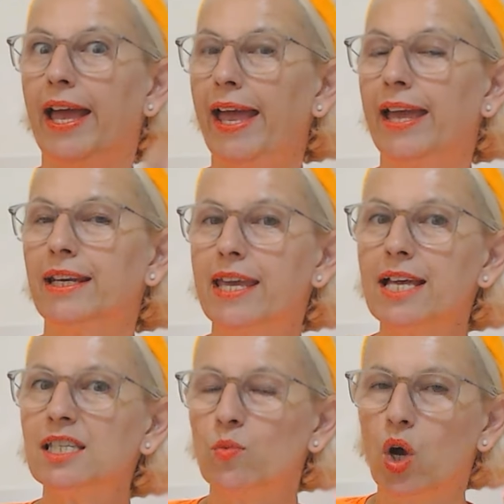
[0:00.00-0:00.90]
And
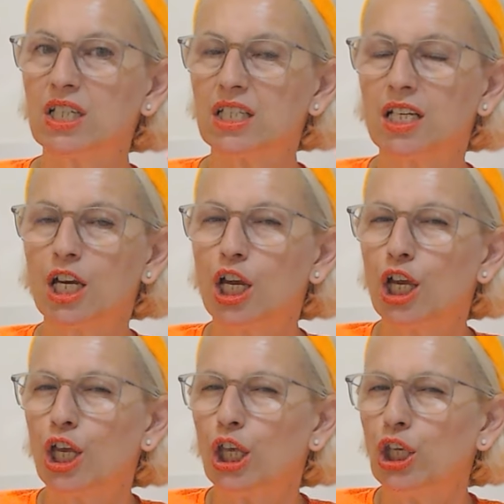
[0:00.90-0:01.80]
guess what?
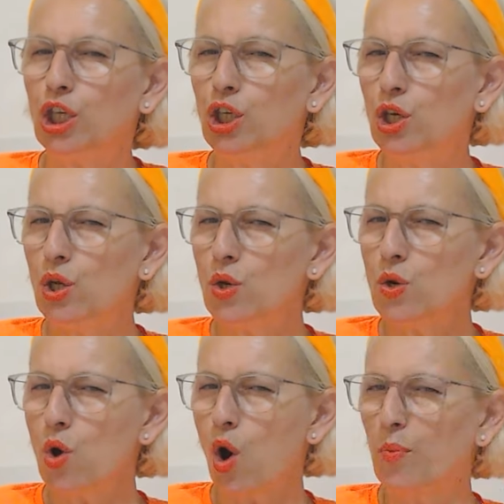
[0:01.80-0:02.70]

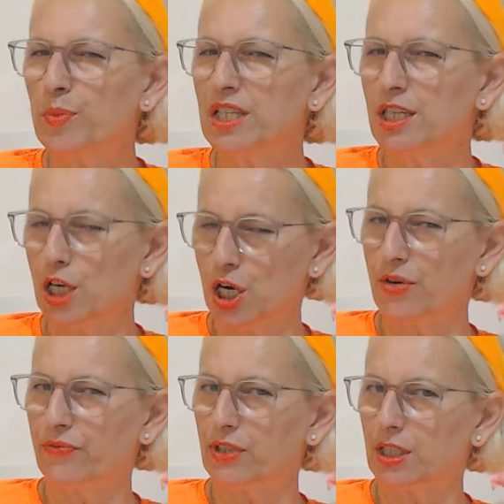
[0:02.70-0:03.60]
You
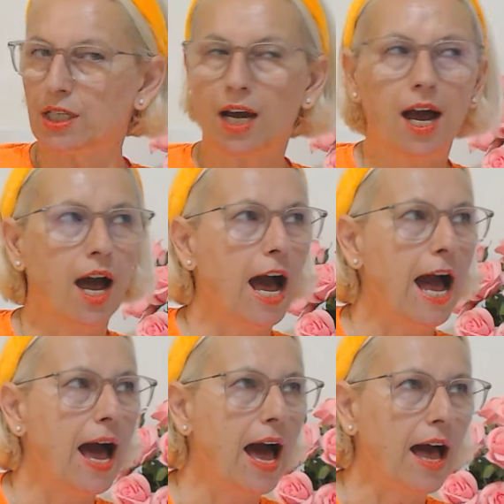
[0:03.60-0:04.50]
observed
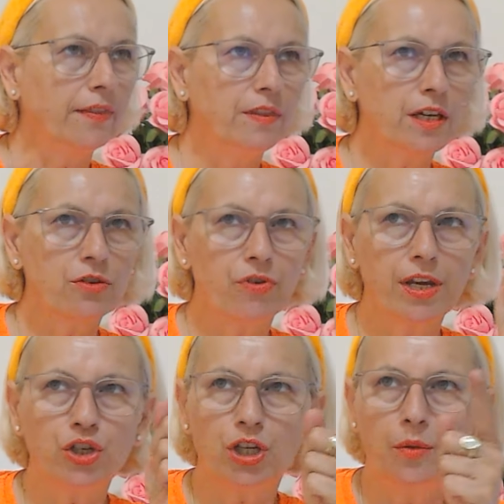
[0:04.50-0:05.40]
other
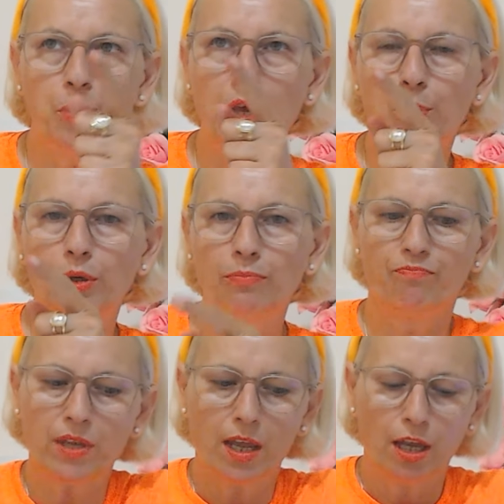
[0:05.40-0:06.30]
rich people
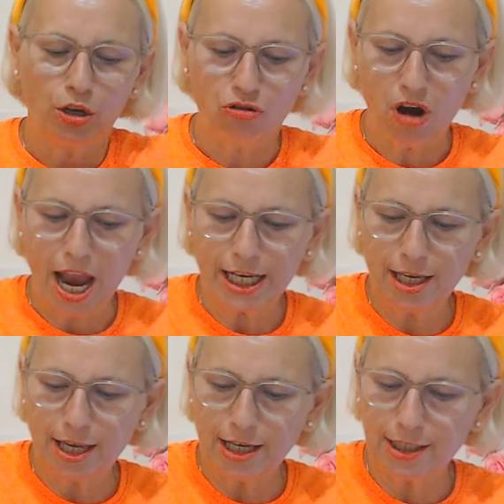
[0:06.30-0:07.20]
writing
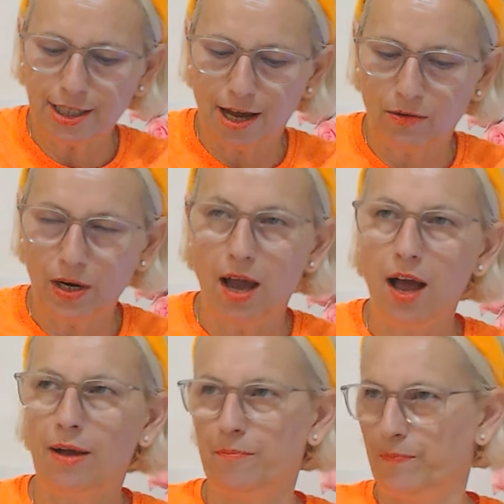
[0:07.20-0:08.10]
it down.
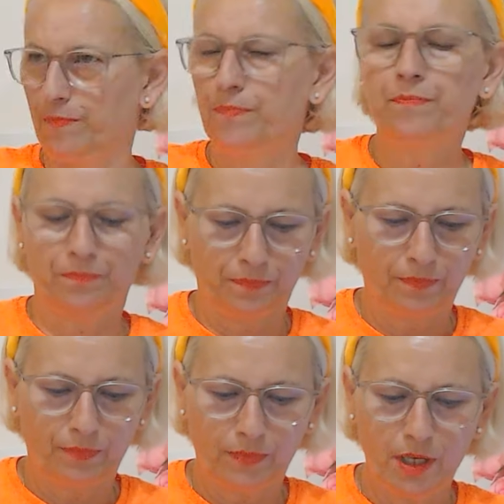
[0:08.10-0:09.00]
Aha.
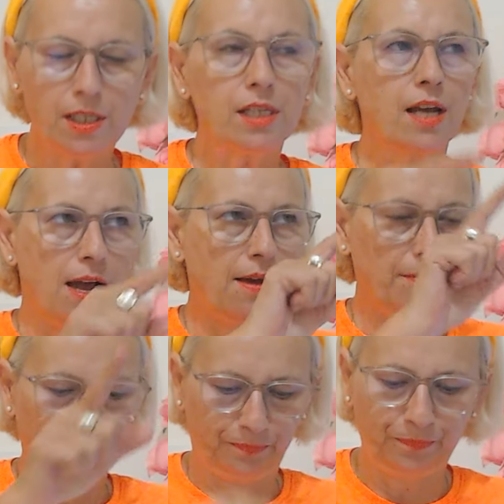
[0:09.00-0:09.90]
This is aha.
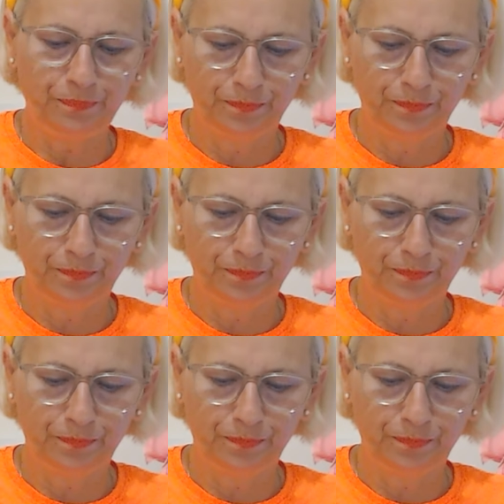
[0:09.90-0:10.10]
Mm -hmm.